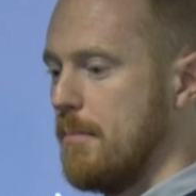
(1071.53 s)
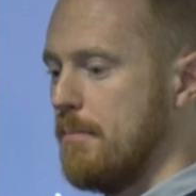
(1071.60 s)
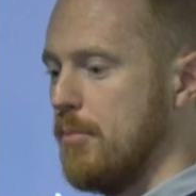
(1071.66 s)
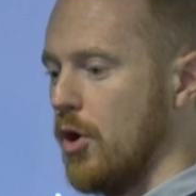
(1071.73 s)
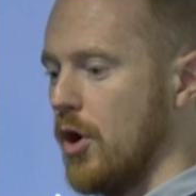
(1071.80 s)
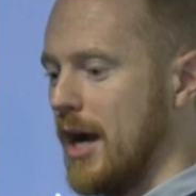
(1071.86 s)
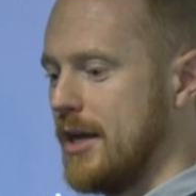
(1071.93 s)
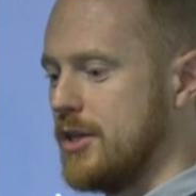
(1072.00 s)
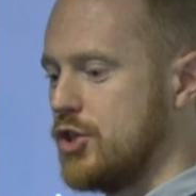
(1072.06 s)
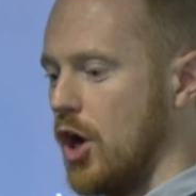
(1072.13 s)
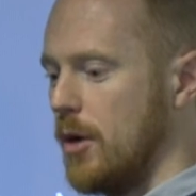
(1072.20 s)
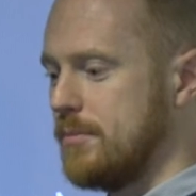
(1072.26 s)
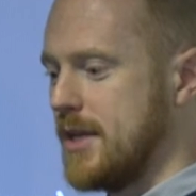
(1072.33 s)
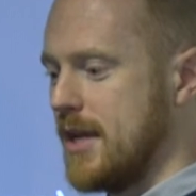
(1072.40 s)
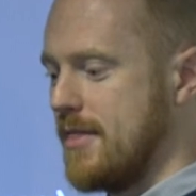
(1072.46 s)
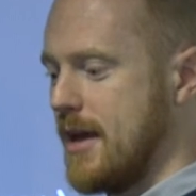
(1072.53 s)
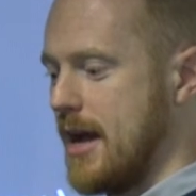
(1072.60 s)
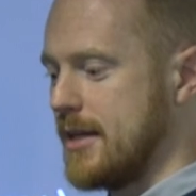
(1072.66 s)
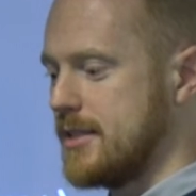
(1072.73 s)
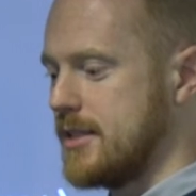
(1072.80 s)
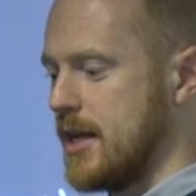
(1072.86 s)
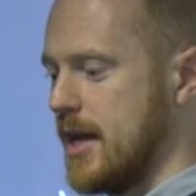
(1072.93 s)
But adopting
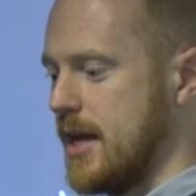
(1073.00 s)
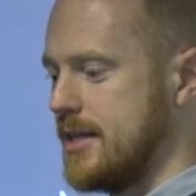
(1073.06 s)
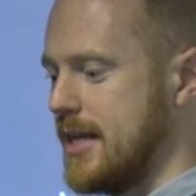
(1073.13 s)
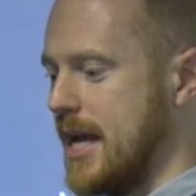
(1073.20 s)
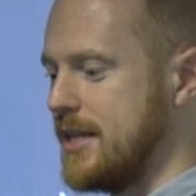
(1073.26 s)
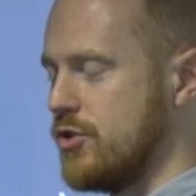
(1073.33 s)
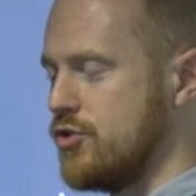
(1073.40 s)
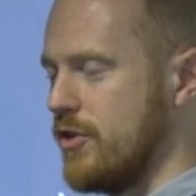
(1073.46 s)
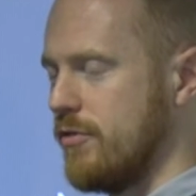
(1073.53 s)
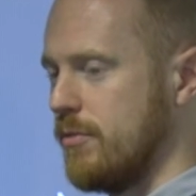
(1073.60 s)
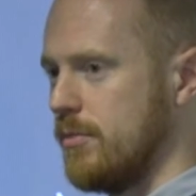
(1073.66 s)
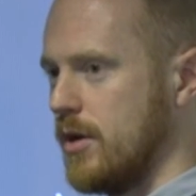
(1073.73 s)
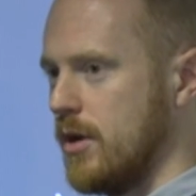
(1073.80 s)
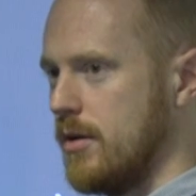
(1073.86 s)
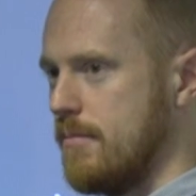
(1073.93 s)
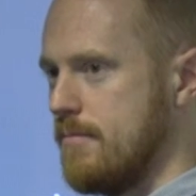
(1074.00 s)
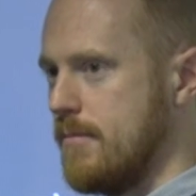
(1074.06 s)
that data-driven